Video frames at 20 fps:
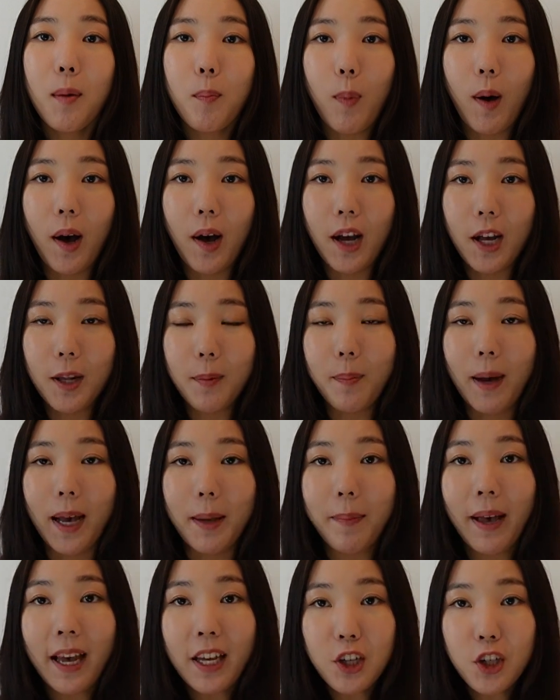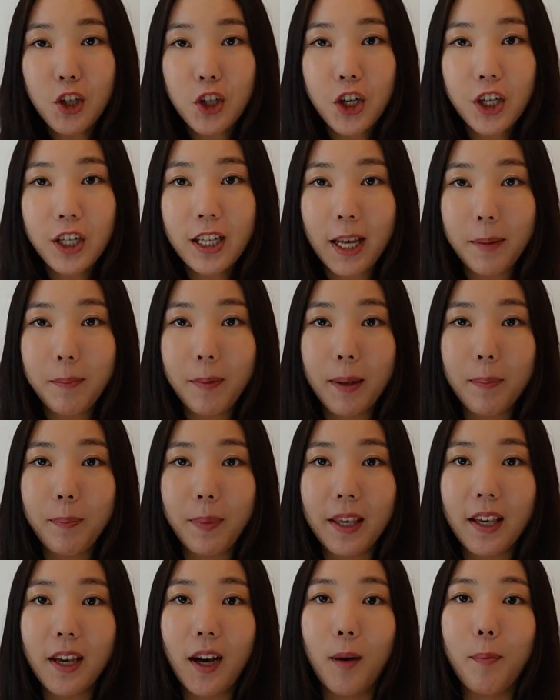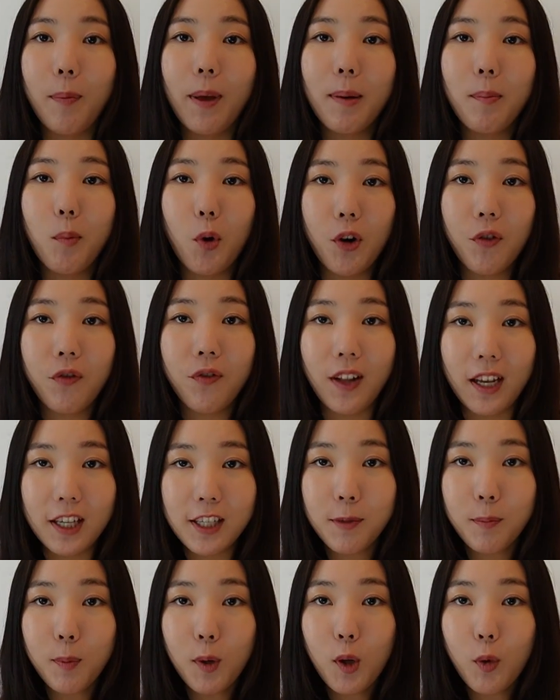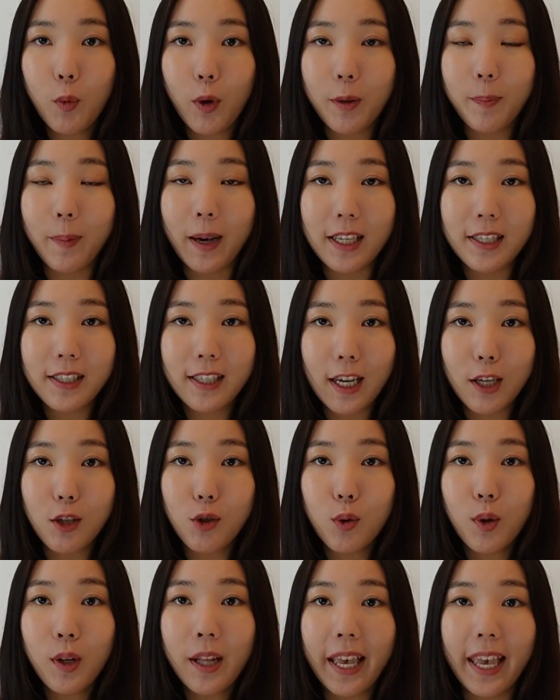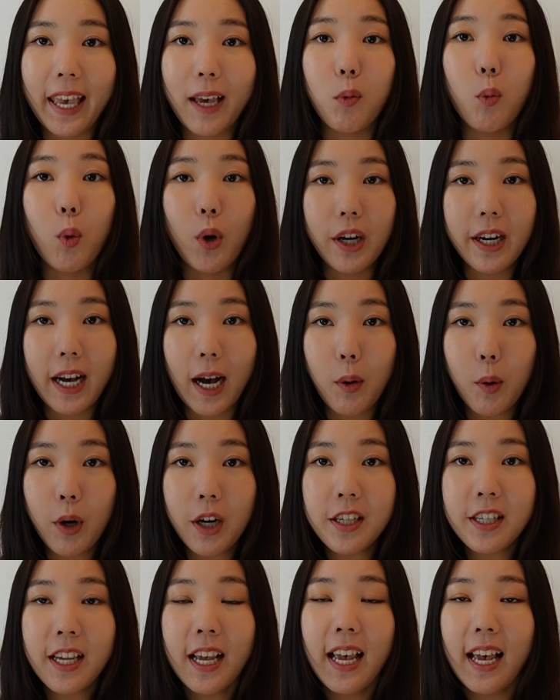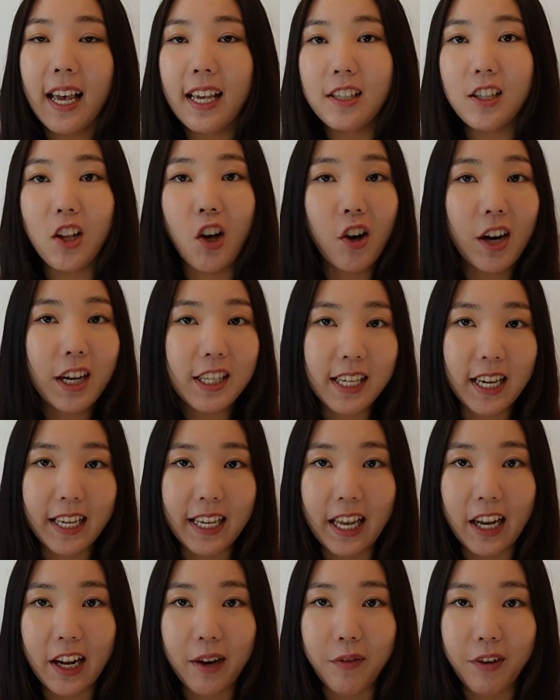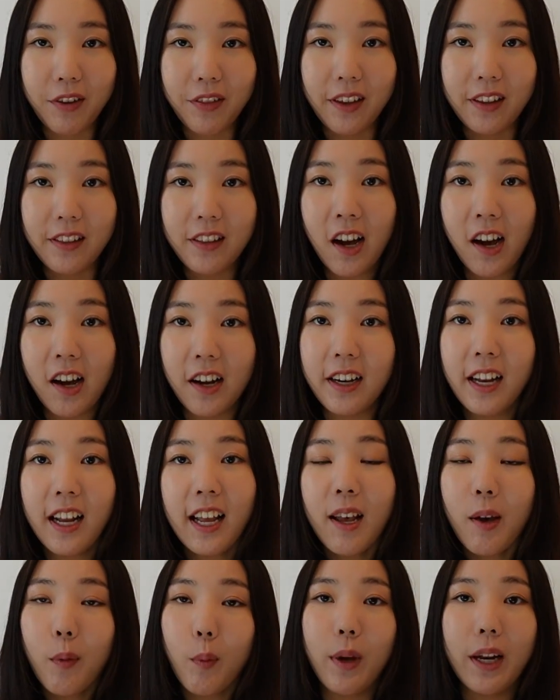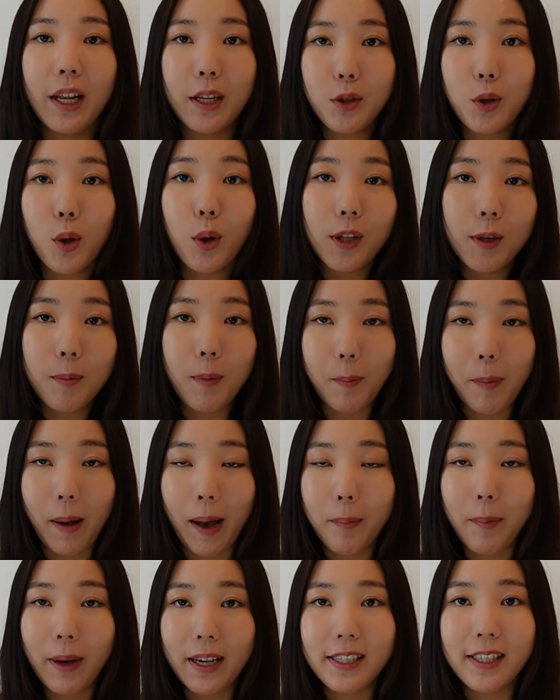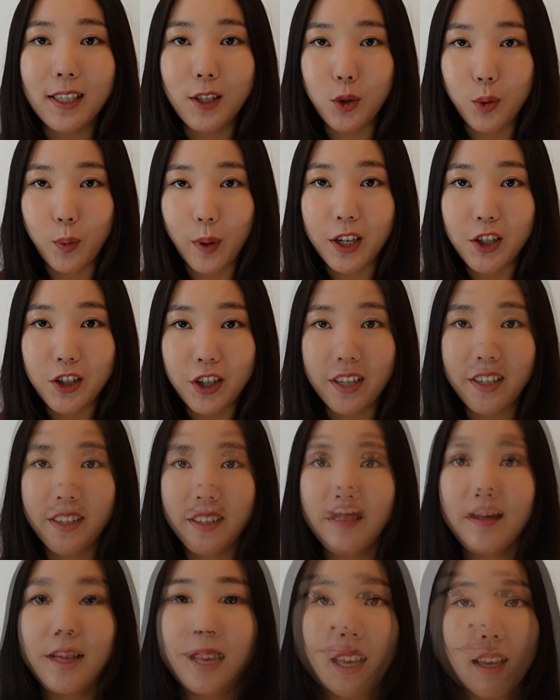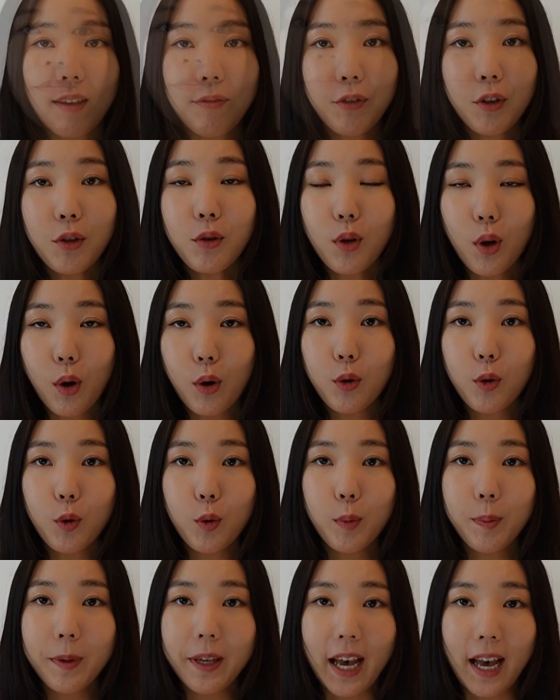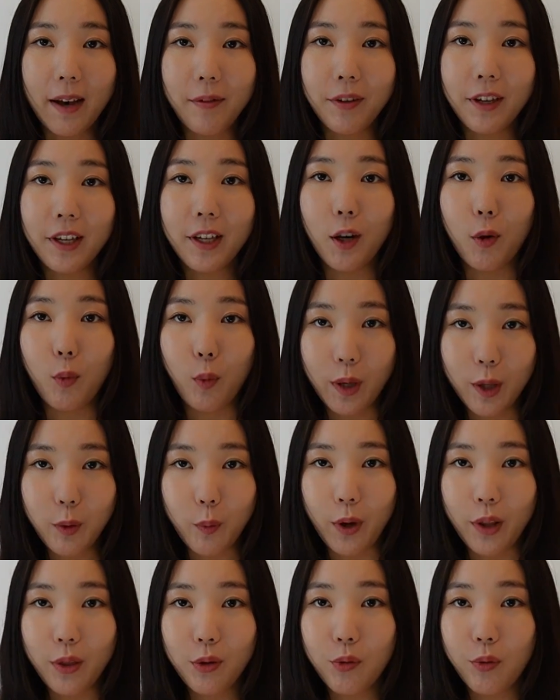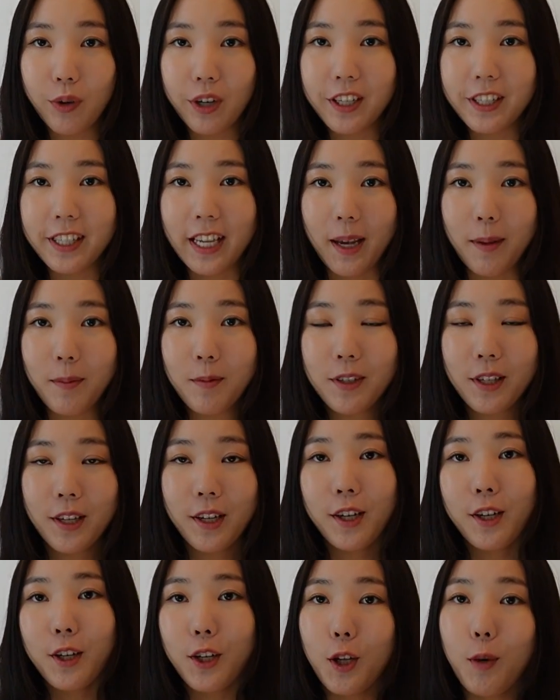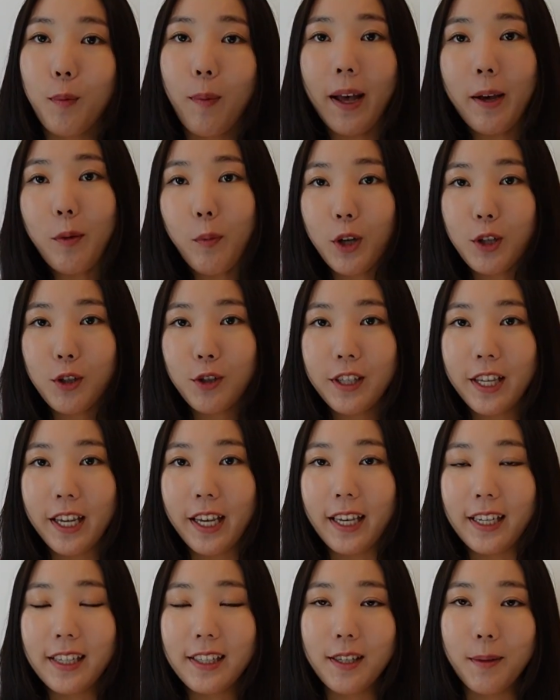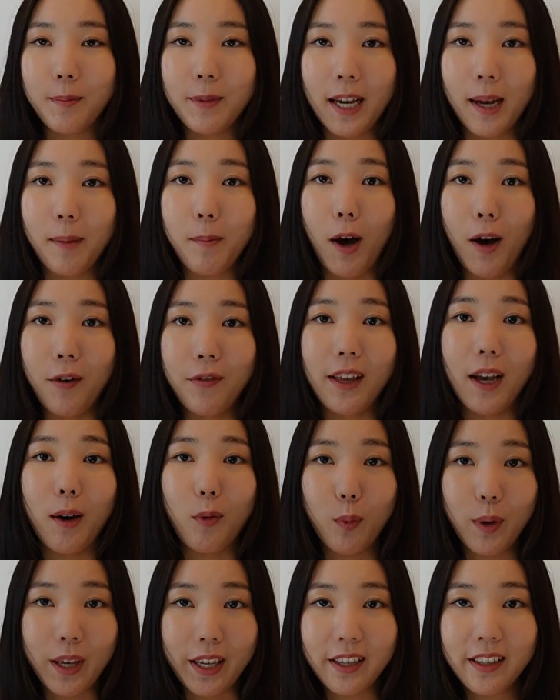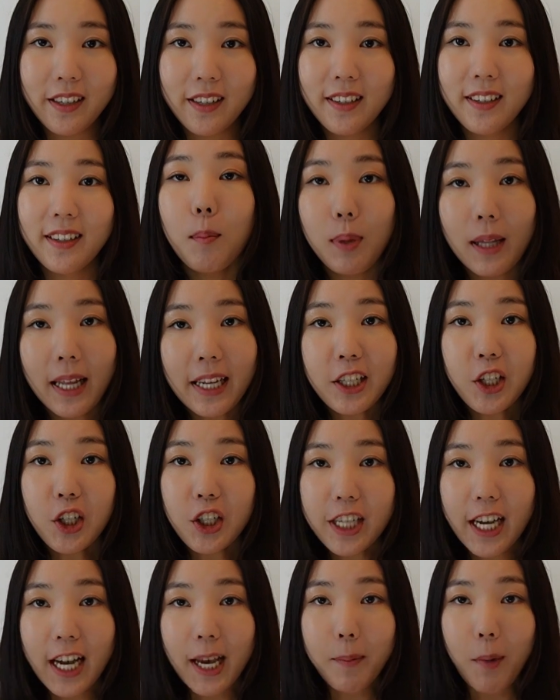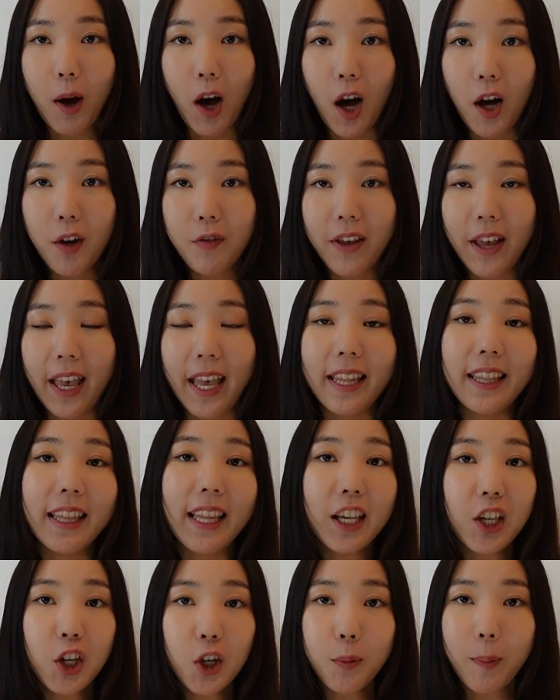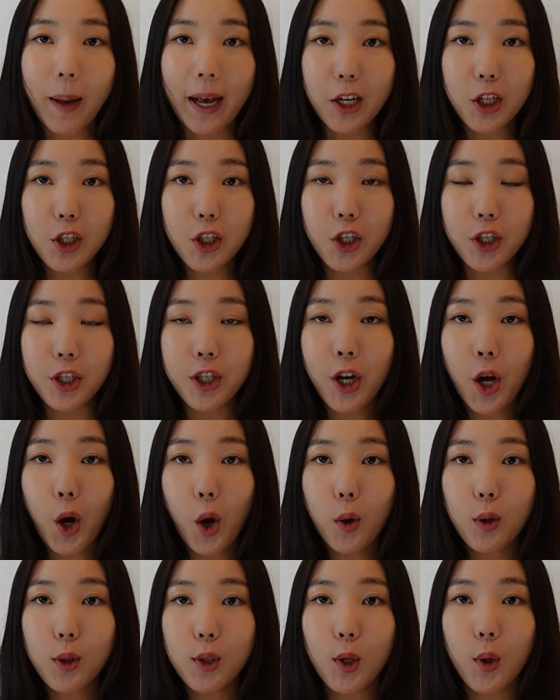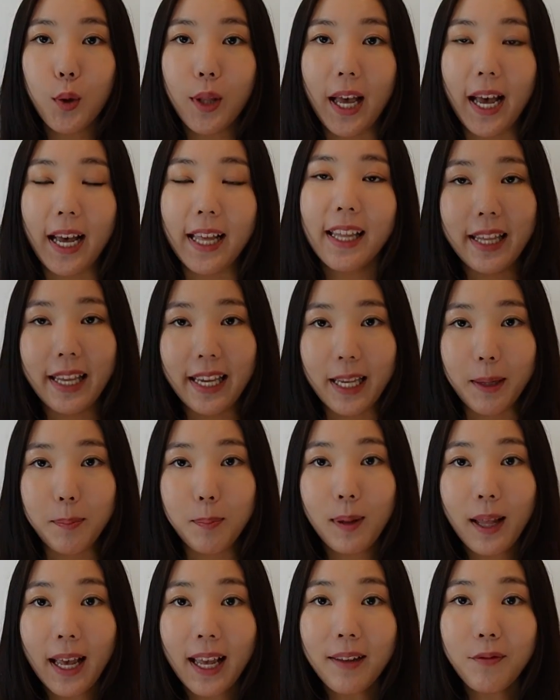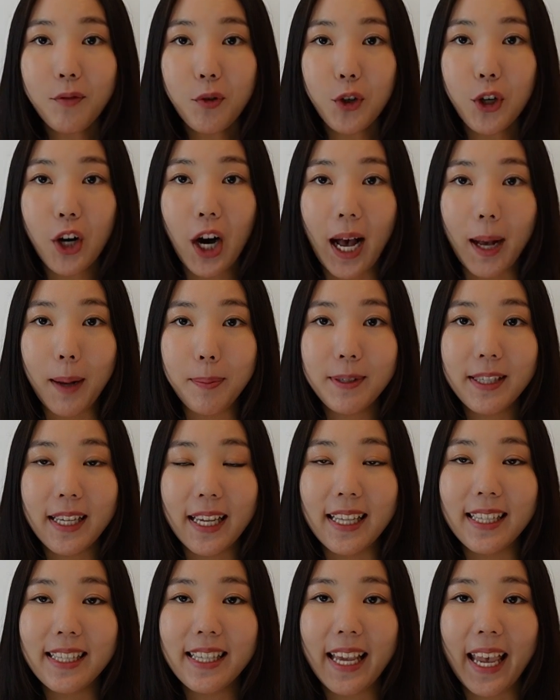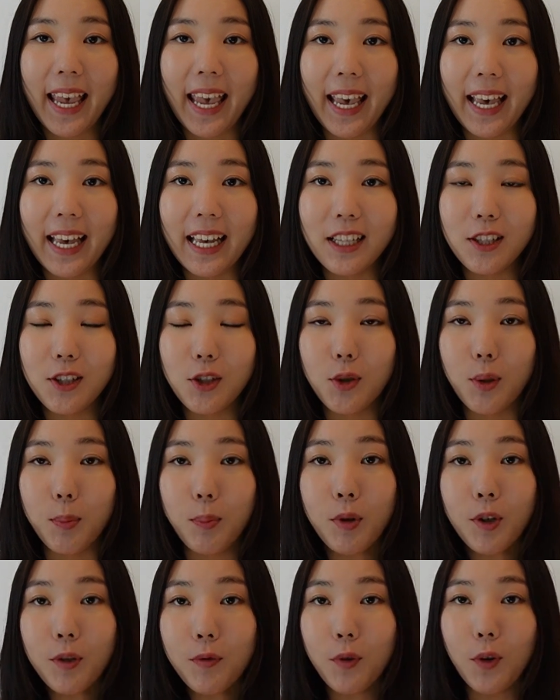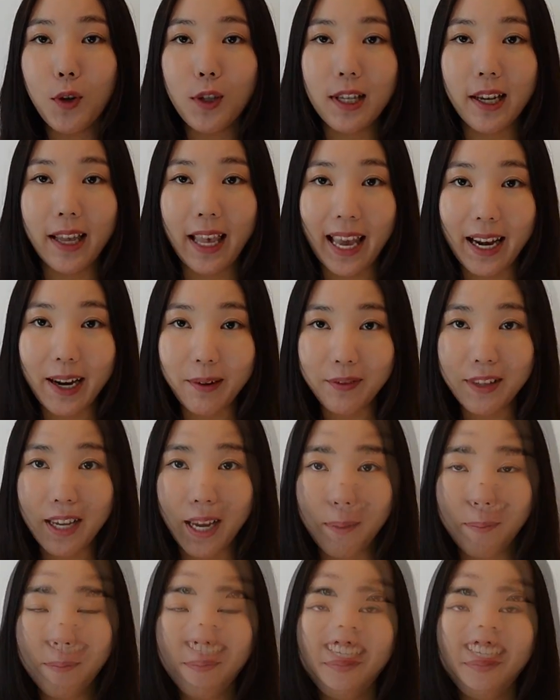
but my manager let me be a bit more flexible with my schedule and work hours as long as I get everything done when I told him about my situation. If you know you will be having a week with 3 exams, you might want to take some time off that week. Plan your time off and let your manager know so that they can plan for your absence and do approvals ahead of time.